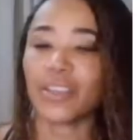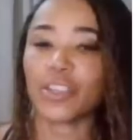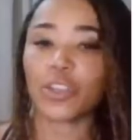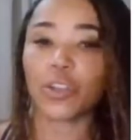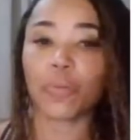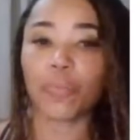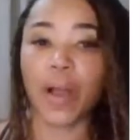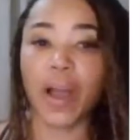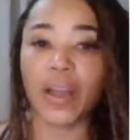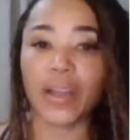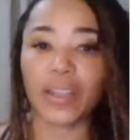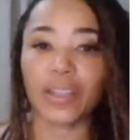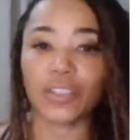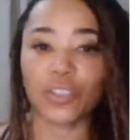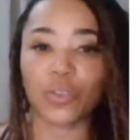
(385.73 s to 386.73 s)
your
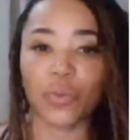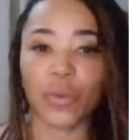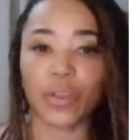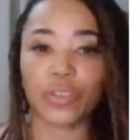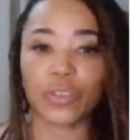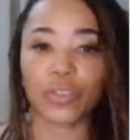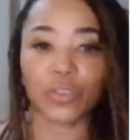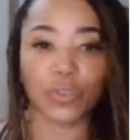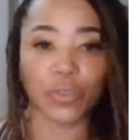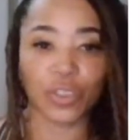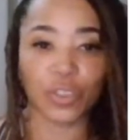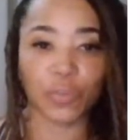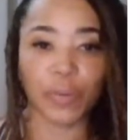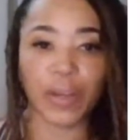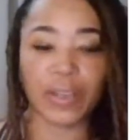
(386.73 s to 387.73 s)
body is going to do
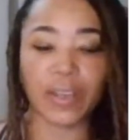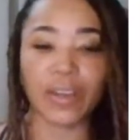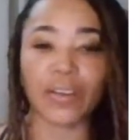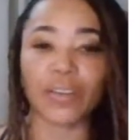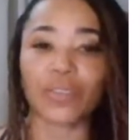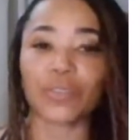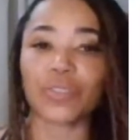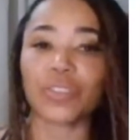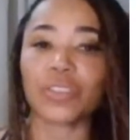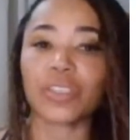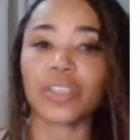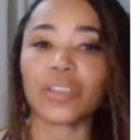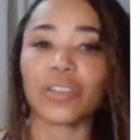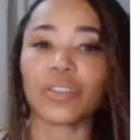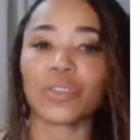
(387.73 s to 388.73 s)
this pregnenolone
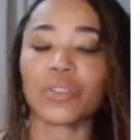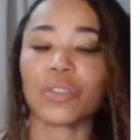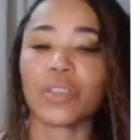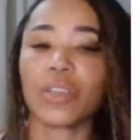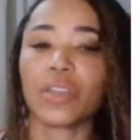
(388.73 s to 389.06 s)
still.